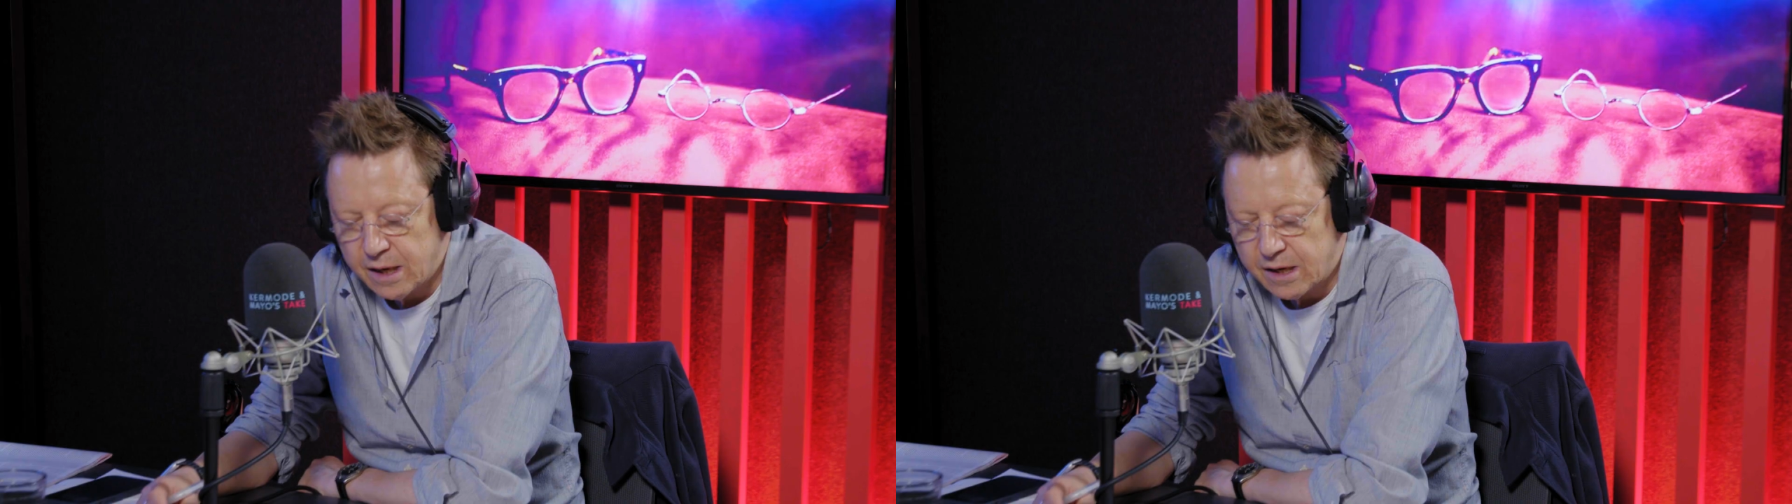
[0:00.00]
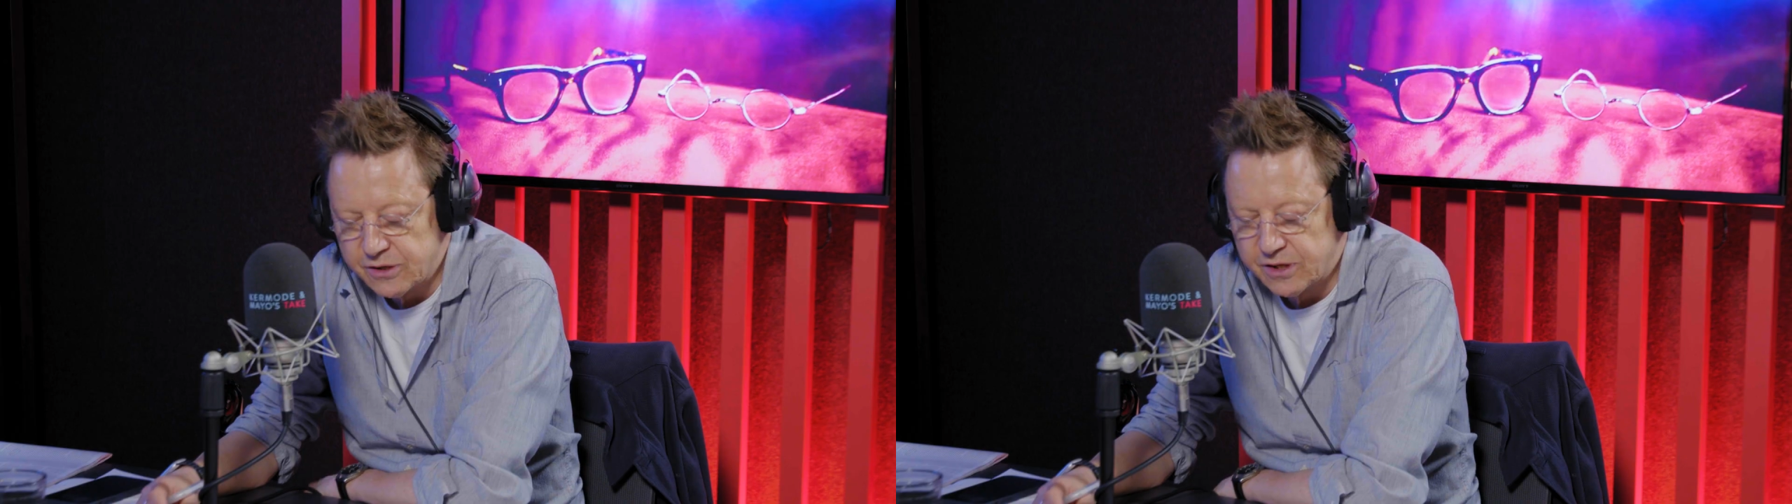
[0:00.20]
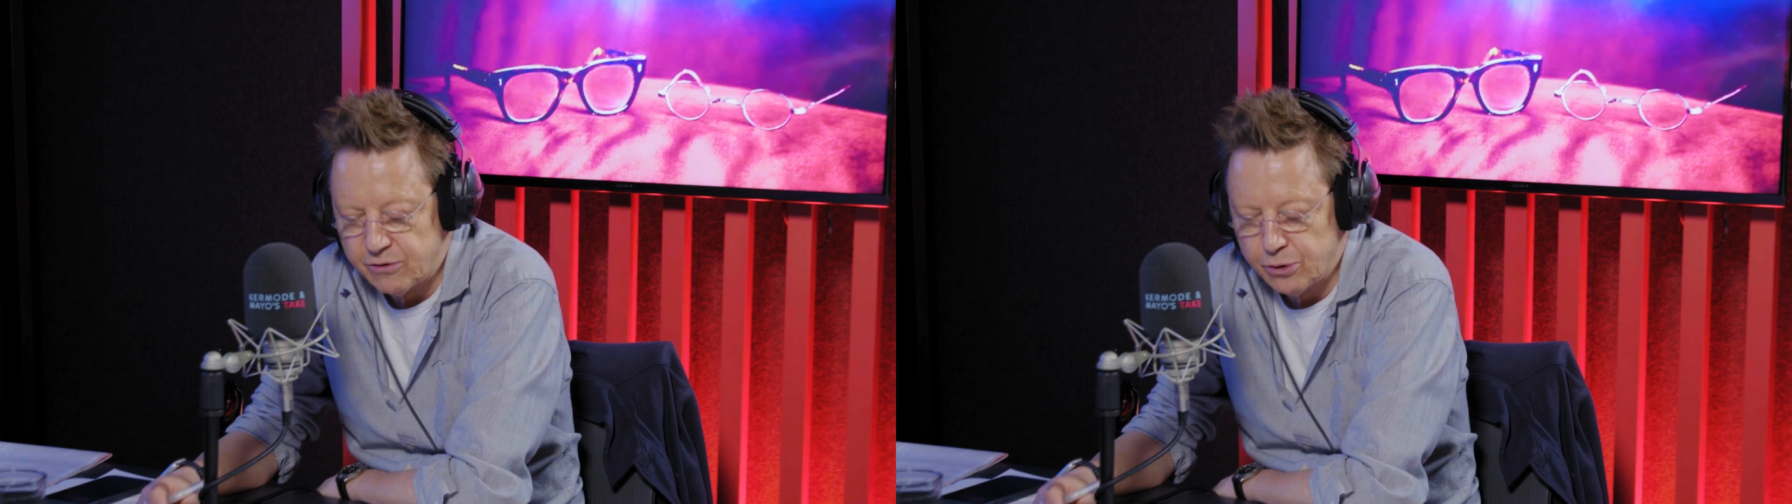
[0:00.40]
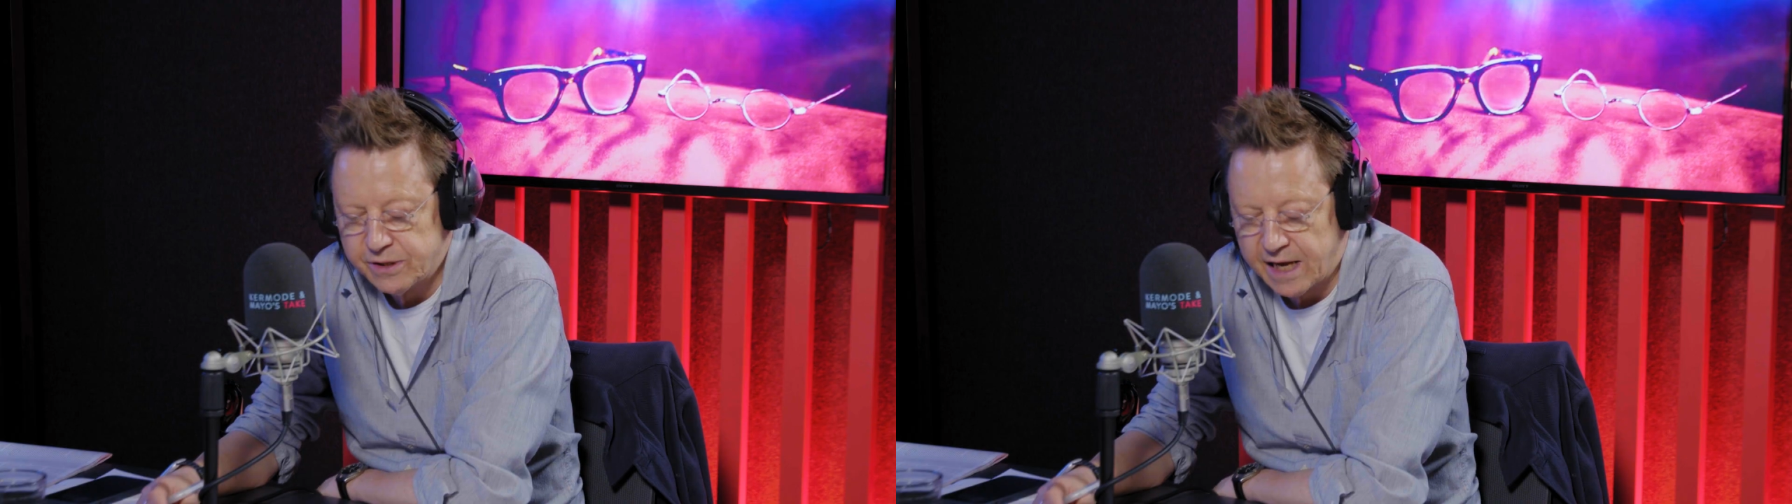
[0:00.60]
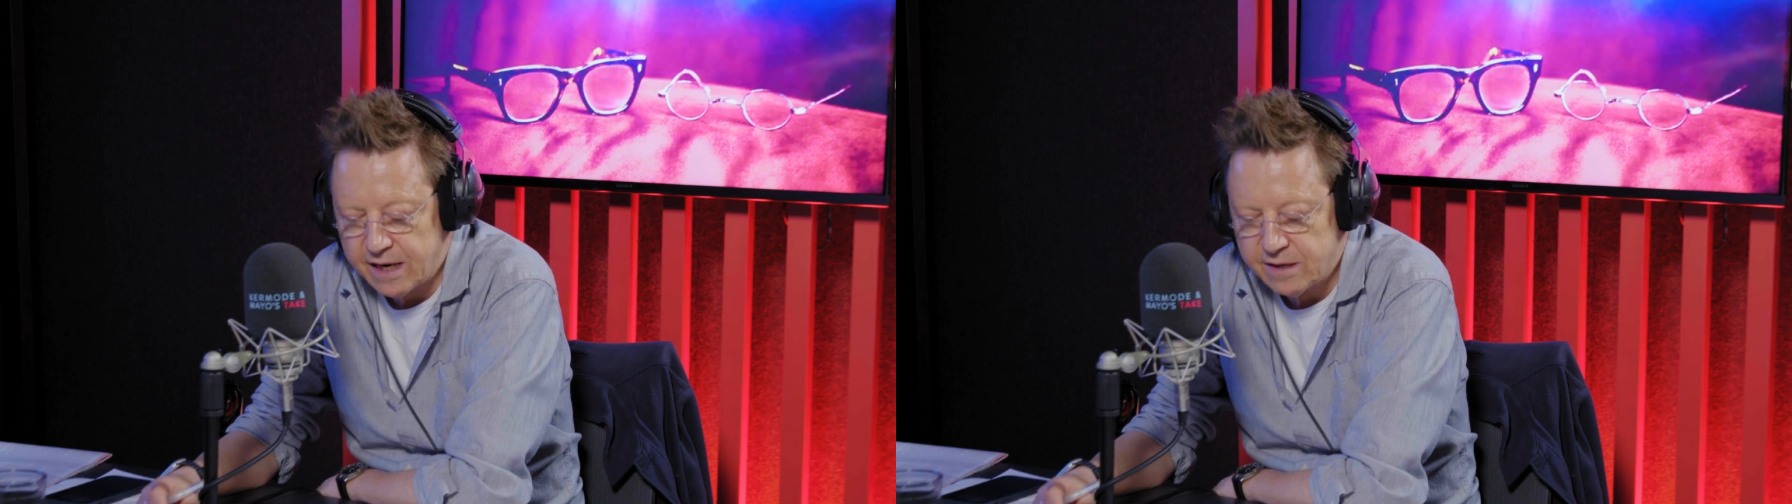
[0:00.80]
Because they're
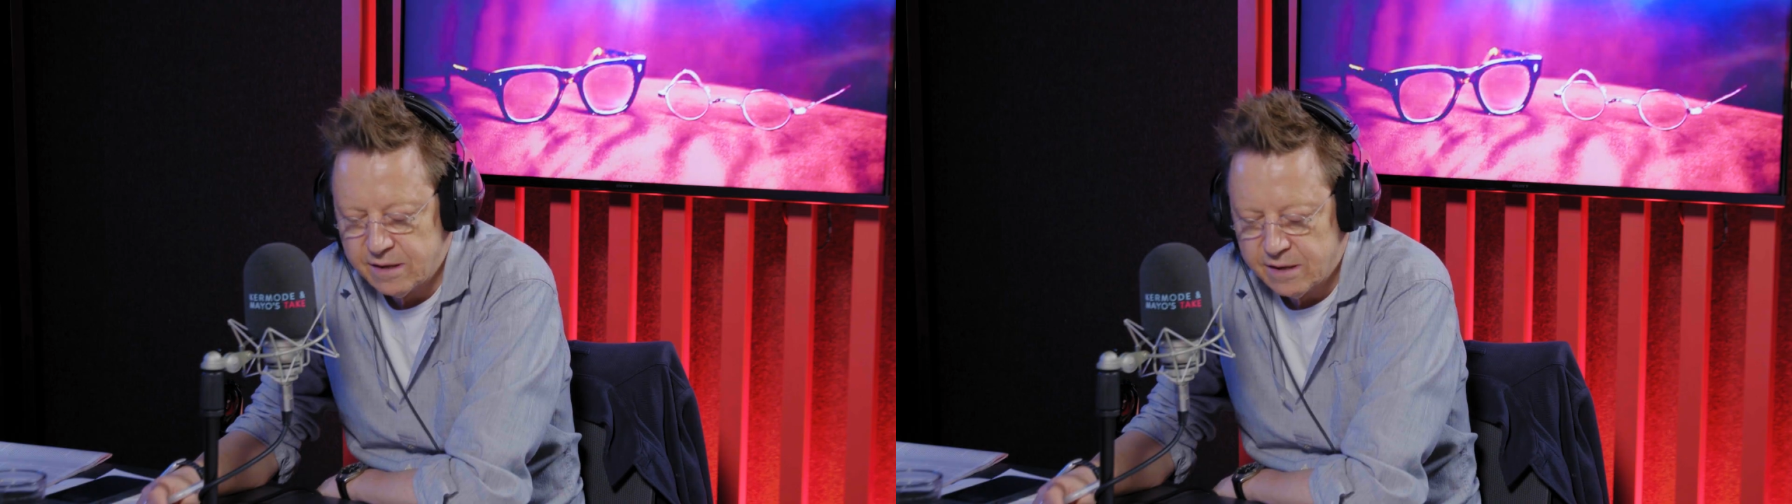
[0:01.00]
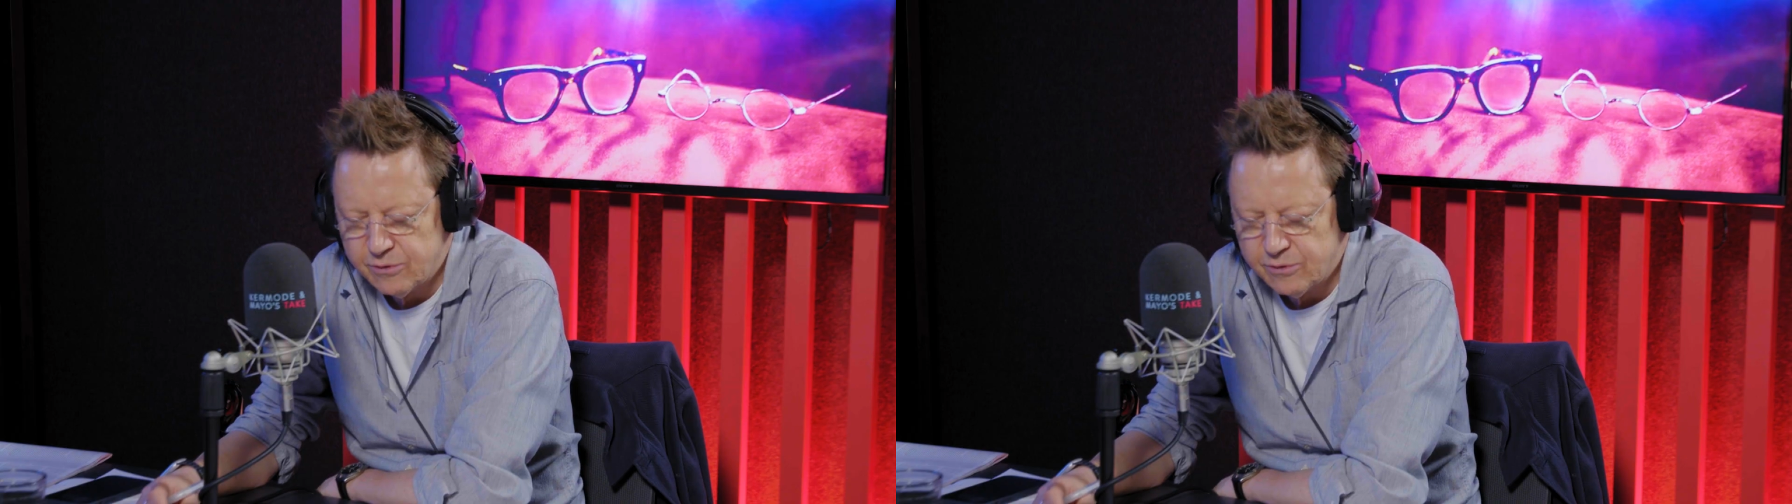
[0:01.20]
all dead.